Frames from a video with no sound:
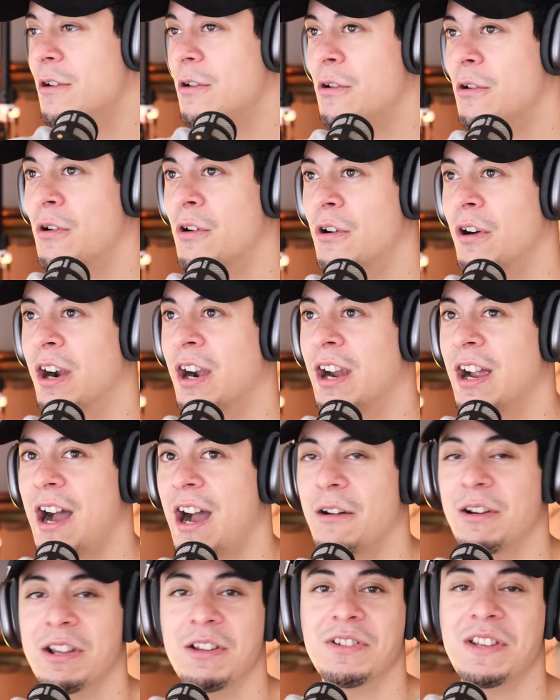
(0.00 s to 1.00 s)
Or
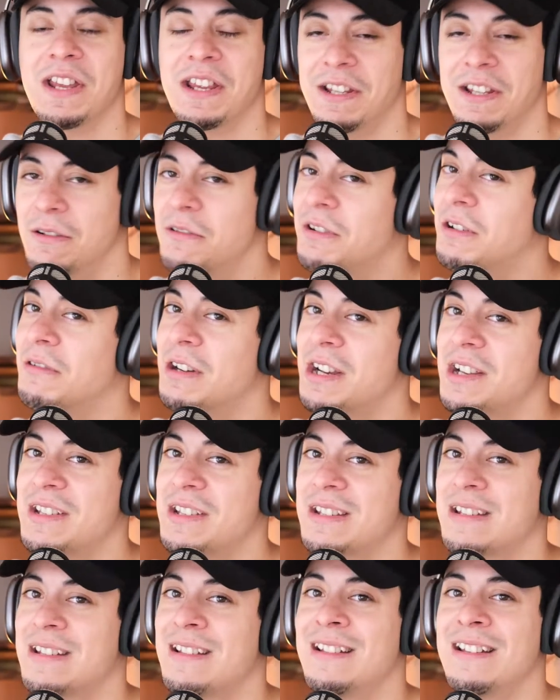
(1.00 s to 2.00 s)
how do you say
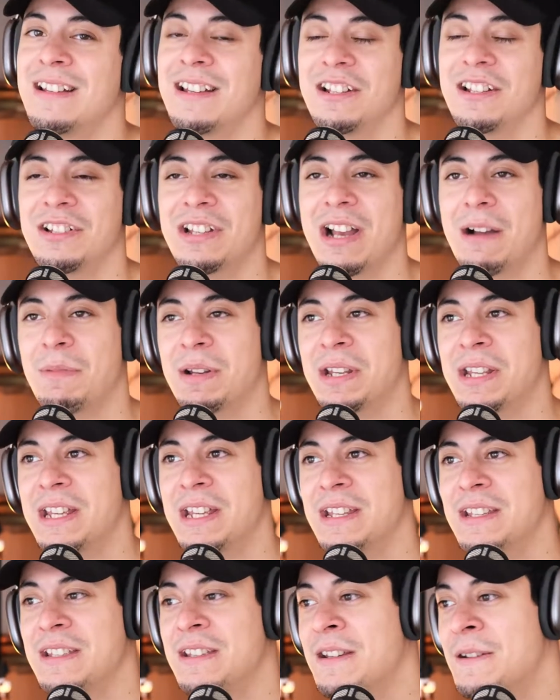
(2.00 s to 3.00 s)
Eucharist in
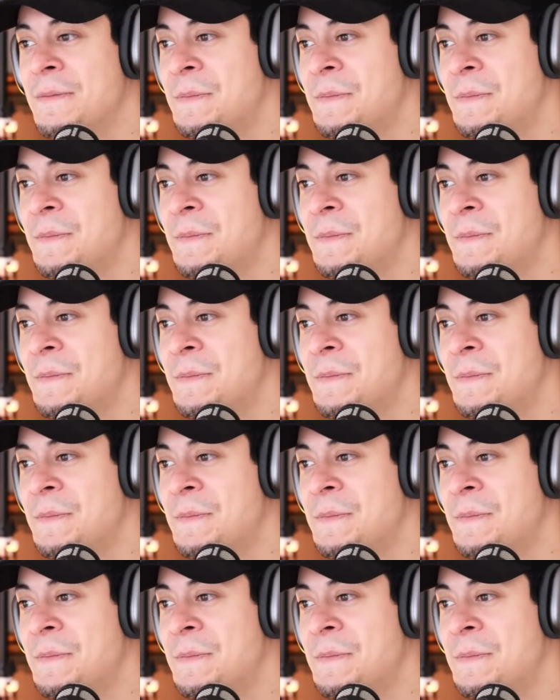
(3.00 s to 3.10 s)
Japanese?